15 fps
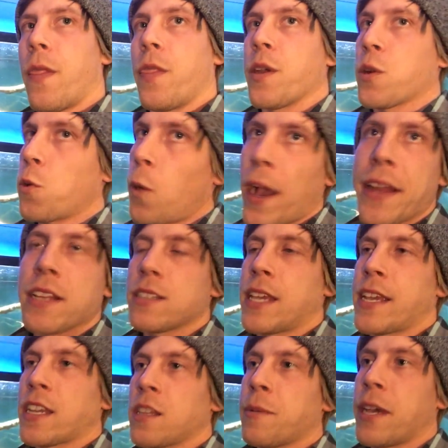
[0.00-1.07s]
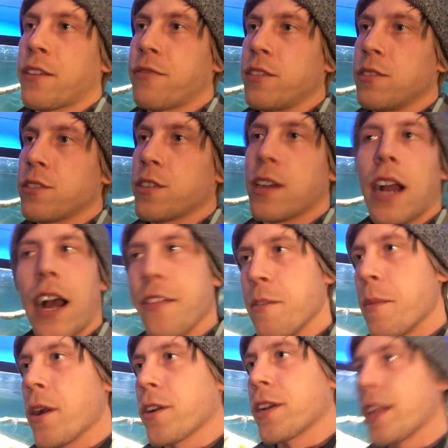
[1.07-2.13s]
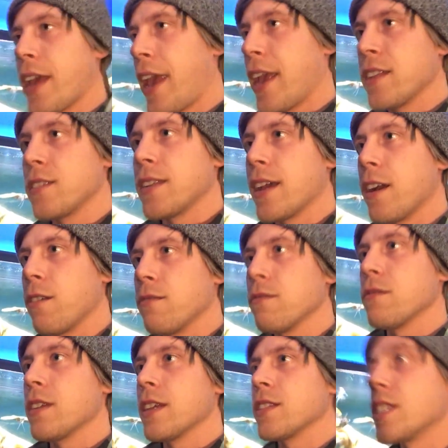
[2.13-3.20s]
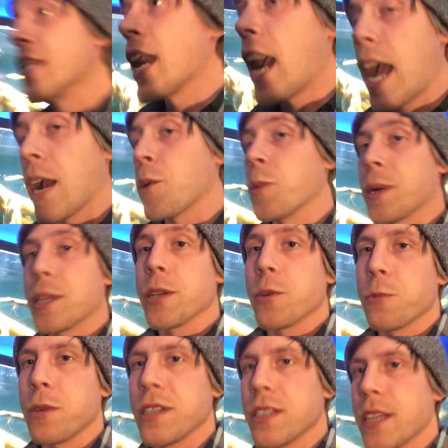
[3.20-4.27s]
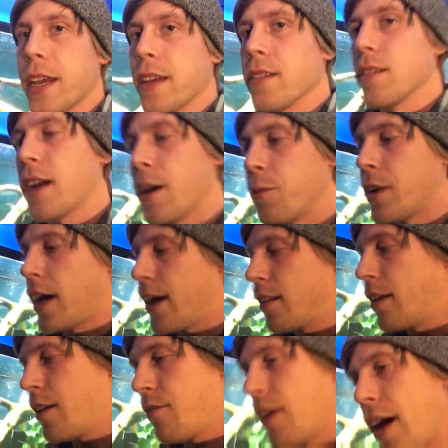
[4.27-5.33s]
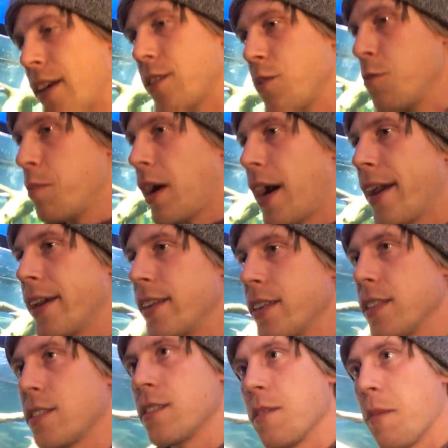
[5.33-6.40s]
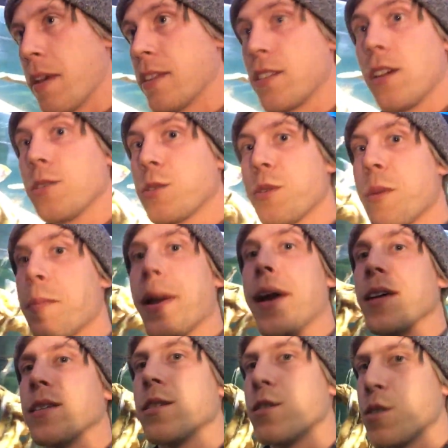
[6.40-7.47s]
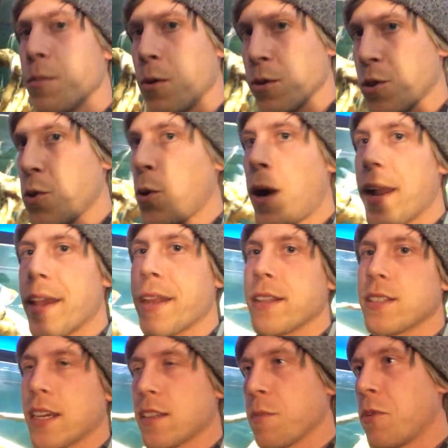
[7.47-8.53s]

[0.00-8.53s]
the quietest hang on the back filter on the market, hands down, is the Aquaclear 110. I would highly advise you buy it. It's also the best. It's the most quiet. It's got